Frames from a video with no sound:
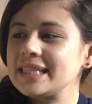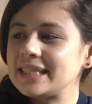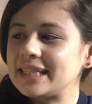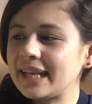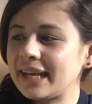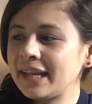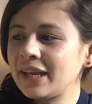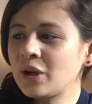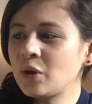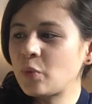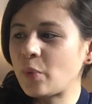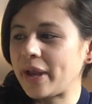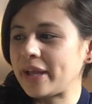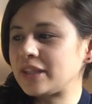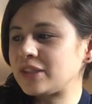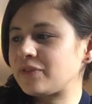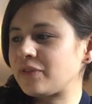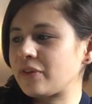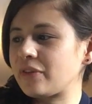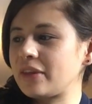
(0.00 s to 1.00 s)
Zinnia
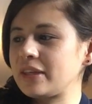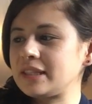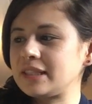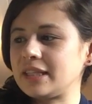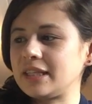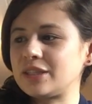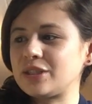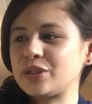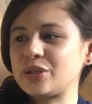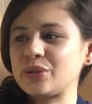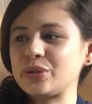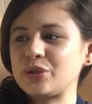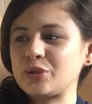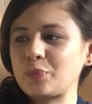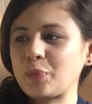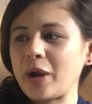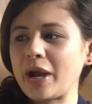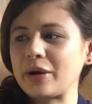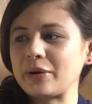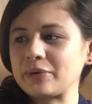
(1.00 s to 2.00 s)
waits for the seeds to
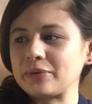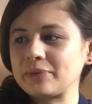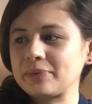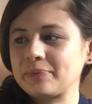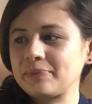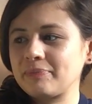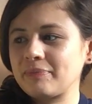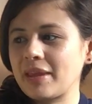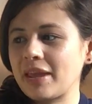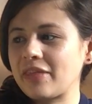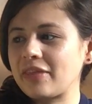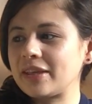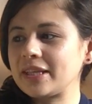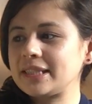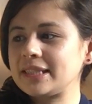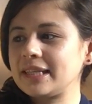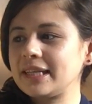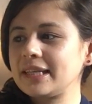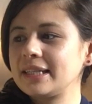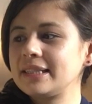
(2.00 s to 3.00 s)
sprout. The
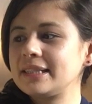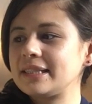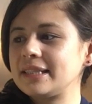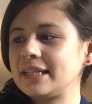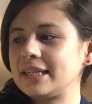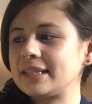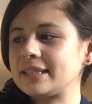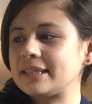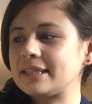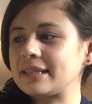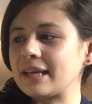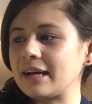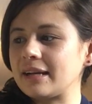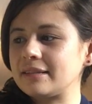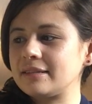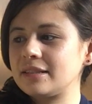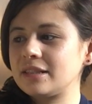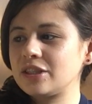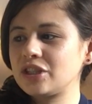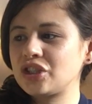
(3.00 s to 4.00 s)
seeds need
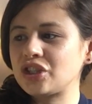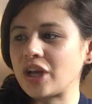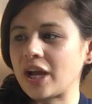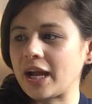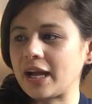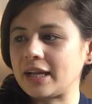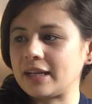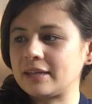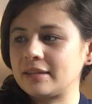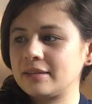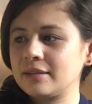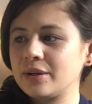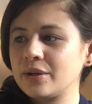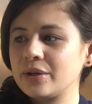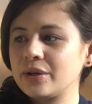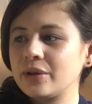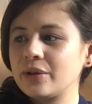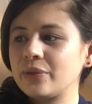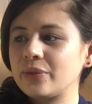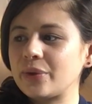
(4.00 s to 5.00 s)
sun to shine,
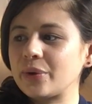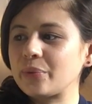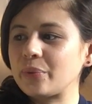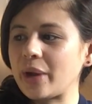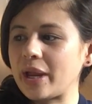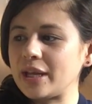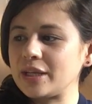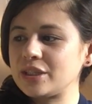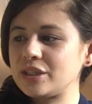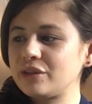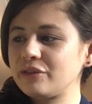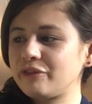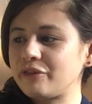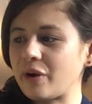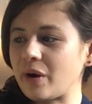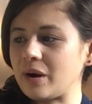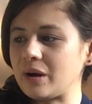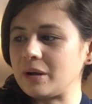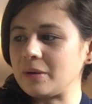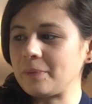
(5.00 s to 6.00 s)
the rain to
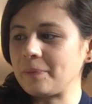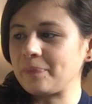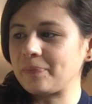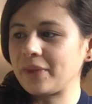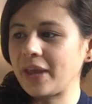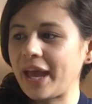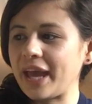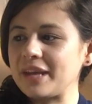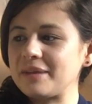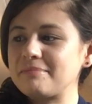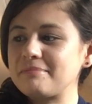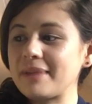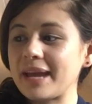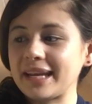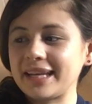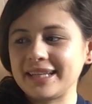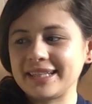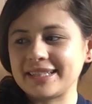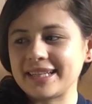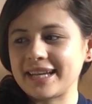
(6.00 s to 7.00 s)
fall, and
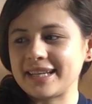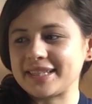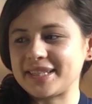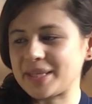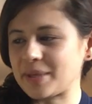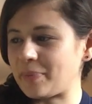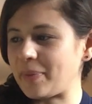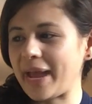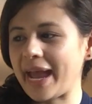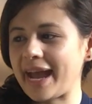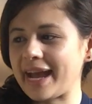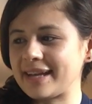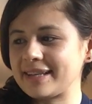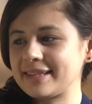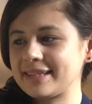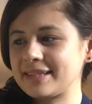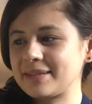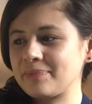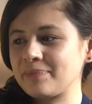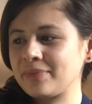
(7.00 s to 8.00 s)
many days to
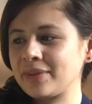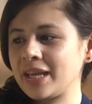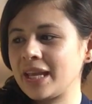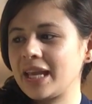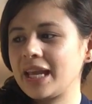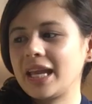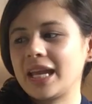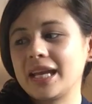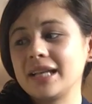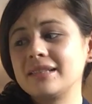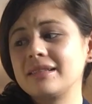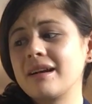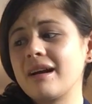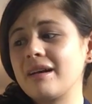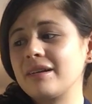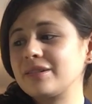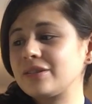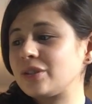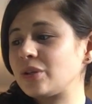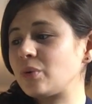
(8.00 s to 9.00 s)
pass. It's
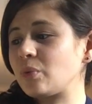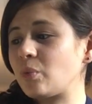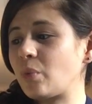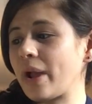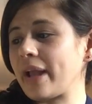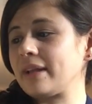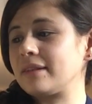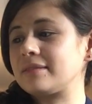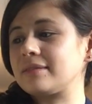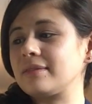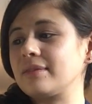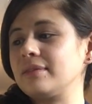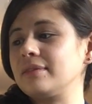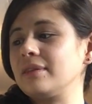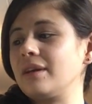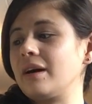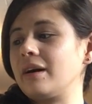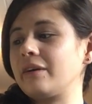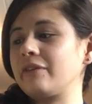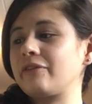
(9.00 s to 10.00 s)
hard to wait so
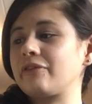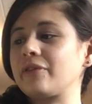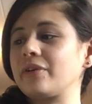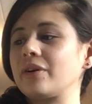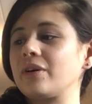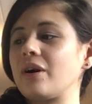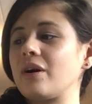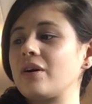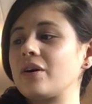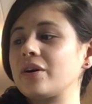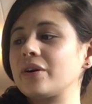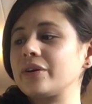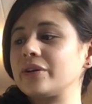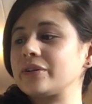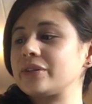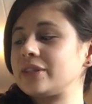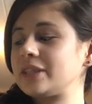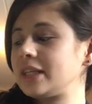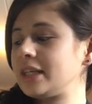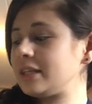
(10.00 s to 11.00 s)
long for
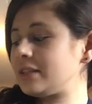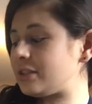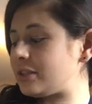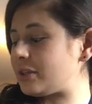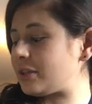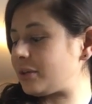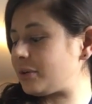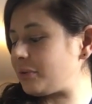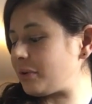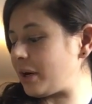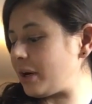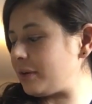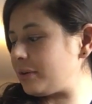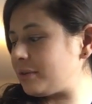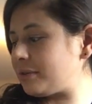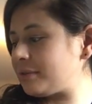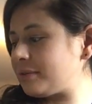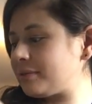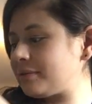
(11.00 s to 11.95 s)
her seeds to grow.